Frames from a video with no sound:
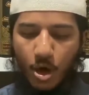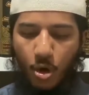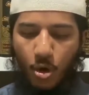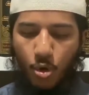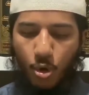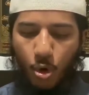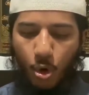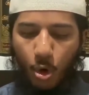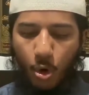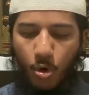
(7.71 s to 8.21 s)

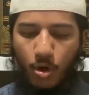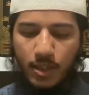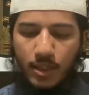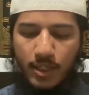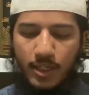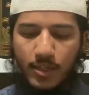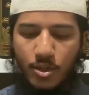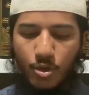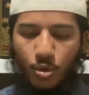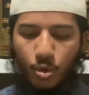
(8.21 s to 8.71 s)
who
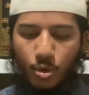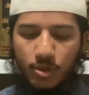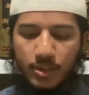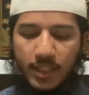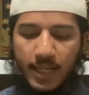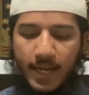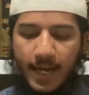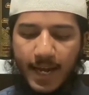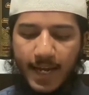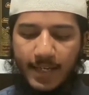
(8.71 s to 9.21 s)
only use
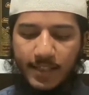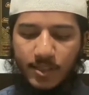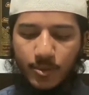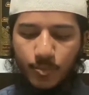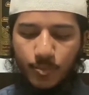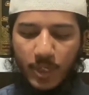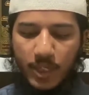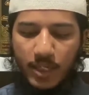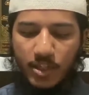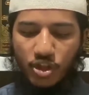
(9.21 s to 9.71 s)
hate
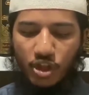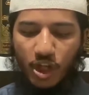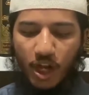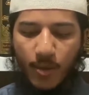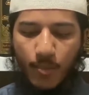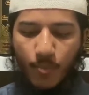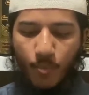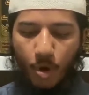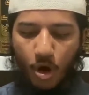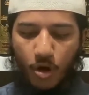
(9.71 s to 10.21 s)
speech
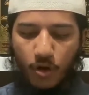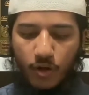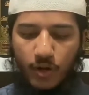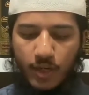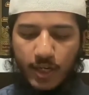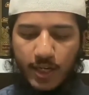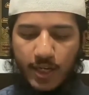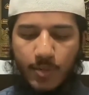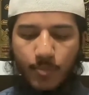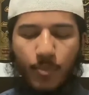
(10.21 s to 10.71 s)
and
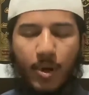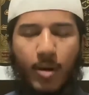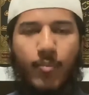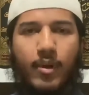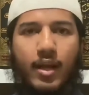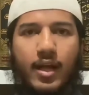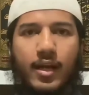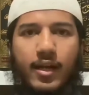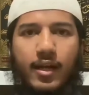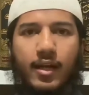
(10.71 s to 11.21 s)
mockery in
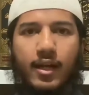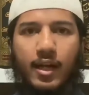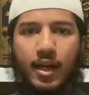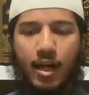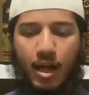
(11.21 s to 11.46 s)
public